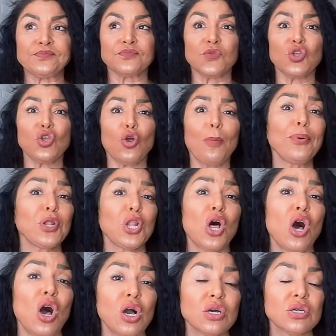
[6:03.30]
your
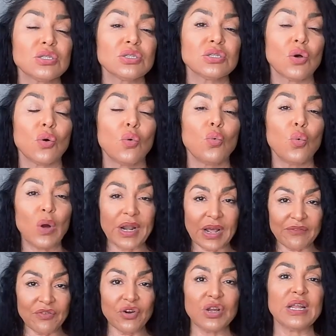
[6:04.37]
blogs,
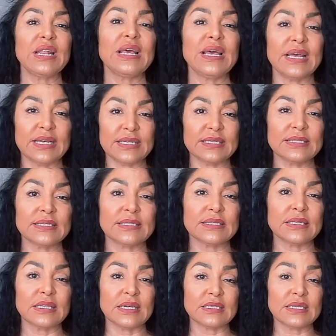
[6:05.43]
whatever it is,
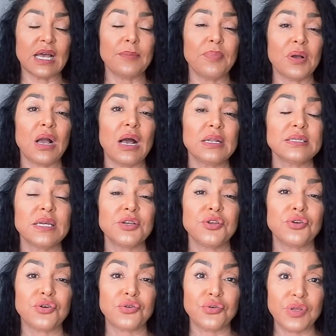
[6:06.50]
the type of content
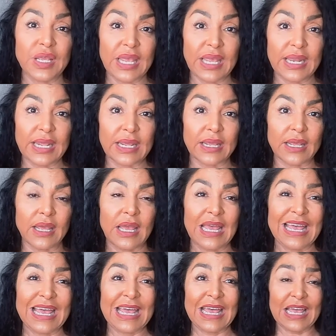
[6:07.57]
you're creating,
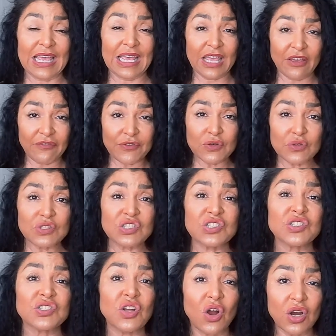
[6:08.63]
if you
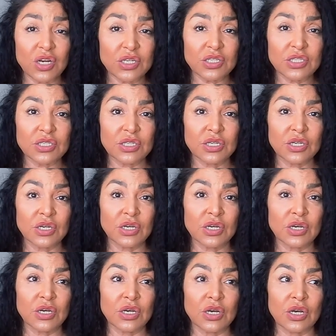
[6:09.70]
start
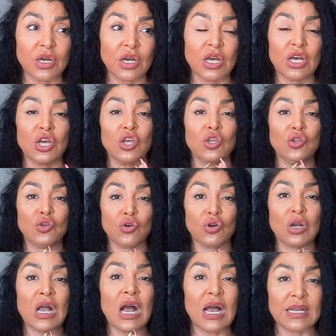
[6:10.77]
your
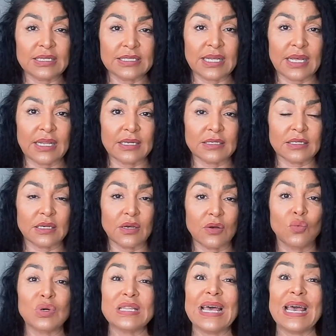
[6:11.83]
content
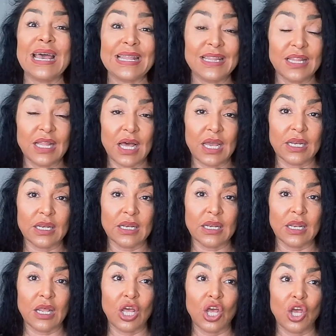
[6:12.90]
with a headline,
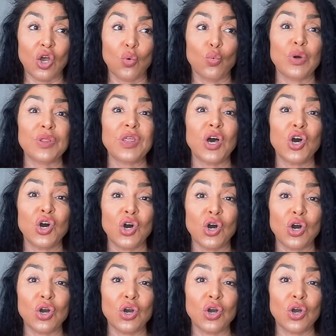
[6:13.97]
with a
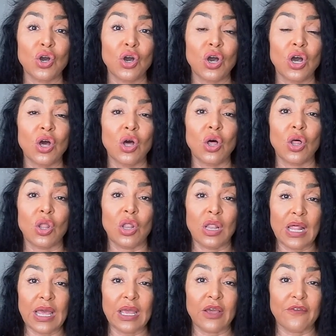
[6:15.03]
hook,
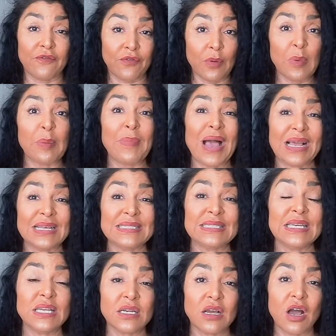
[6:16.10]
like from a
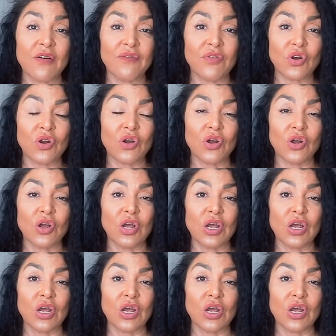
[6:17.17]
magazine cover,